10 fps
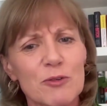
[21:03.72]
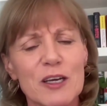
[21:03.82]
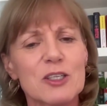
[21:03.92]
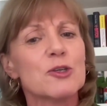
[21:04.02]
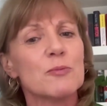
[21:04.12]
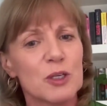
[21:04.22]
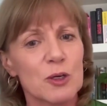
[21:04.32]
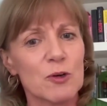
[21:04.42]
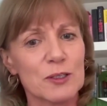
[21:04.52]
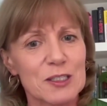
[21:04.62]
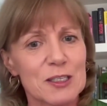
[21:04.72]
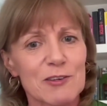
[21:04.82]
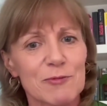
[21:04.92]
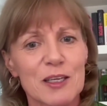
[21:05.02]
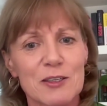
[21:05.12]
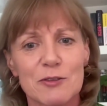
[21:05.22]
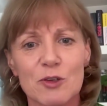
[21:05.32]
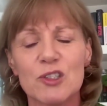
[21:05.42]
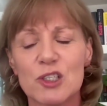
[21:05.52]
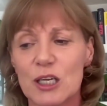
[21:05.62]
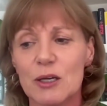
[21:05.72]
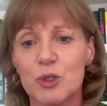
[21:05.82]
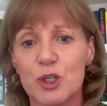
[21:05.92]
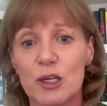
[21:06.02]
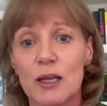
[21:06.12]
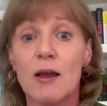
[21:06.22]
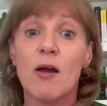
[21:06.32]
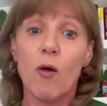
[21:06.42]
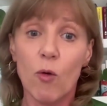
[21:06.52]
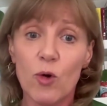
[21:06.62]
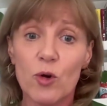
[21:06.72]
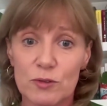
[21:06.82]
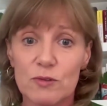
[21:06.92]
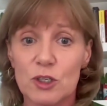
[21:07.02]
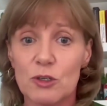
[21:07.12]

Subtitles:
do affect you, but you want a safe method of contraception or,